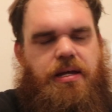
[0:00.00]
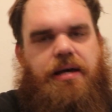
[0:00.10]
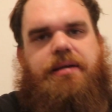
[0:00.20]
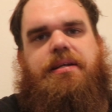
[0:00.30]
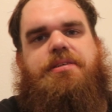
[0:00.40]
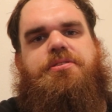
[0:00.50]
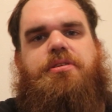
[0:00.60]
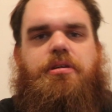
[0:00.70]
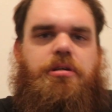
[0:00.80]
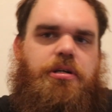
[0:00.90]
I could
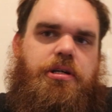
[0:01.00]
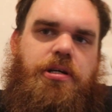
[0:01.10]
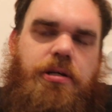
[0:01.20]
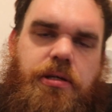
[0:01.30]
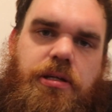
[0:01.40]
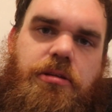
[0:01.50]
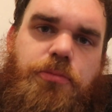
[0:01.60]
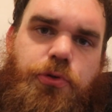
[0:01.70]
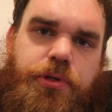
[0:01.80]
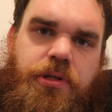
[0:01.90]
actually cook in the
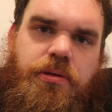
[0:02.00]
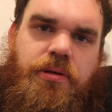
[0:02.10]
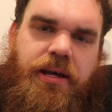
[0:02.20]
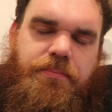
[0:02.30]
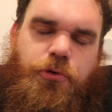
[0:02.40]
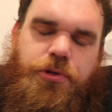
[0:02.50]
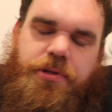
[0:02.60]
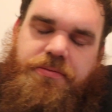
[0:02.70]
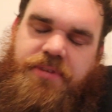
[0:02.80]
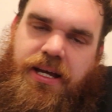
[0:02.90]
morning. I have more than
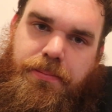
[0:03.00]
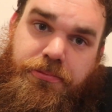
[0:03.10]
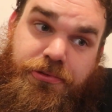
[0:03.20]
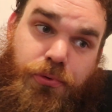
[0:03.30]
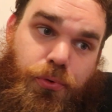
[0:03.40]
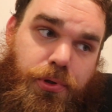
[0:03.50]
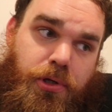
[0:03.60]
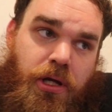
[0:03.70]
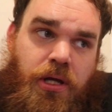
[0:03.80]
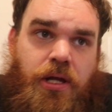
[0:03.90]
enough time
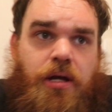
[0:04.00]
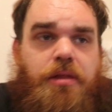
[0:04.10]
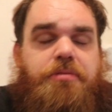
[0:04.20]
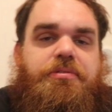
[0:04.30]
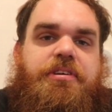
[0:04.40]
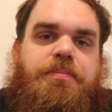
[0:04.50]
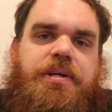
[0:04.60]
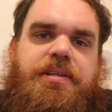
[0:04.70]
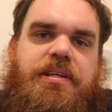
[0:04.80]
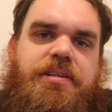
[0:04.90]
for 3 of
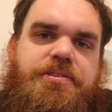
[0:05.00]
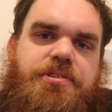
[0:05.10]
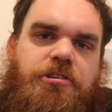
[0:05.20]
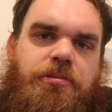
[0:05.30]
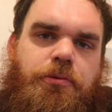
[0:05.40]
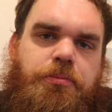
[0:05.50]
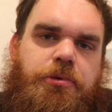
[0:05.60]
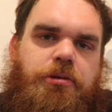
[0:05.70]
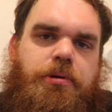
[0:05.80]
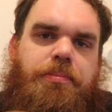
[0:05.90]
my days, so I'm only
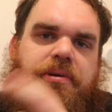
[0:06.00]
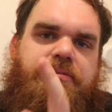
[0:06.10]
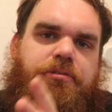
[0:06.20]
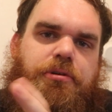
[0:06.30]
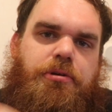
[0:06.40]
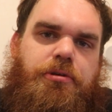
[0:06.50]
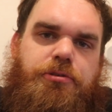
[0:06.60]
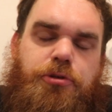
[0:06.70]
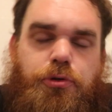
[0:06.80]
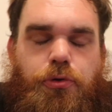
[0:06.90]
meal prepping for
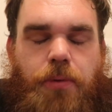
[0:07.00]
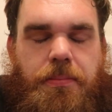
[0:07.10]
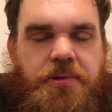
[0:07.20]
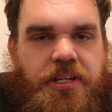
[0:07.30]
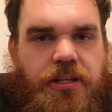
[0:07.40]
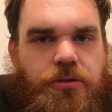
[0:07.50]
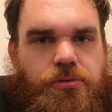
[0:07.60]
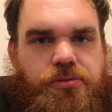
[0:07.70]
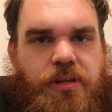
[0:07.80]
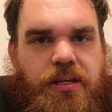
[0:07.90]
2 on Monday and
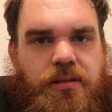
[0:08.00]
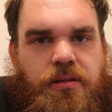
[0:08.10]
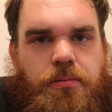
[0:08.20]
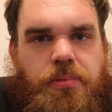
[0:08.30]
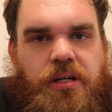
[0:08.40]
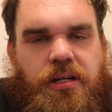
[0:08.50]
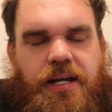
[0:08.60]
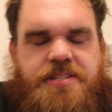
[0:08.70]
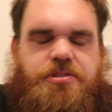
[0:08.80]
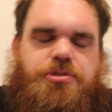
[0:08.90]
Tuesday, but
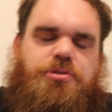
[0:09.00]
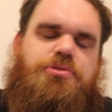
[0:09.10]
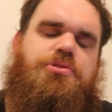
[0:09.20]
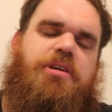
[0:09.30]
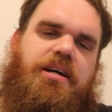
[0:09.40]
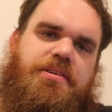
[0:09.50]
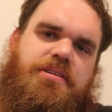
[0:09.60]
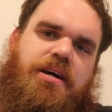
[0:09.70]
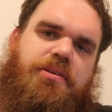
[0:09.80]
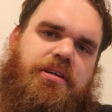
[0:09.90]
I still showed you
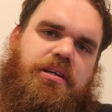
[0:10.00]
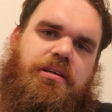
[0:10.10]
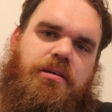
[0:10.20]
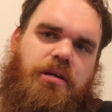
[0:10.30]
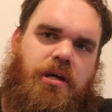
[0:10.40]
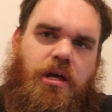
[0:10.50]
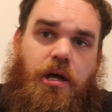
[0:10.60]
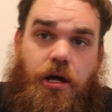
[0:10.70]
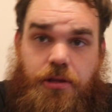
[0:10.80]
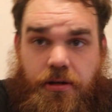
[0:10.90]
guys how to get
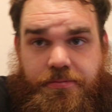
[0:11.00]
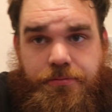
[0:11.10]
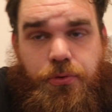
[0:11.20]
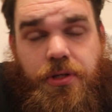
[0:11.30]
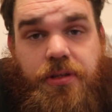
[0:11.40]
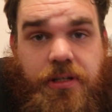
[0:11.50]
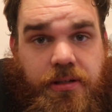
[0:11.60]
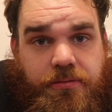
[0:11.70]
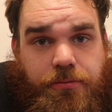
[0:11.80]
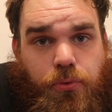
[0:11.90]
enough food in
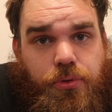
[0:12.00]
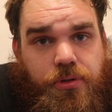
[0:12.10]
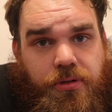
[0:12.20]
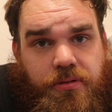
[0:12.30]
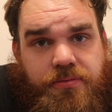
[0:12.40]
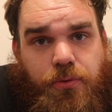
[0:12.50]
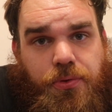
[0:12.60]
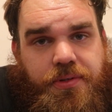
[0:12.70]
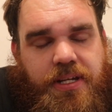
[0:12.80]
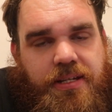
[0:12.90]
there for
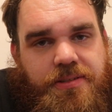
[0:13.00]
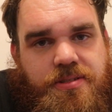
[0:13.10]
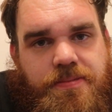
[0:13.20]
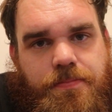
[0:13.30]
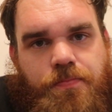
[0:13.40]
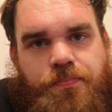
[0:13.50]
4 days.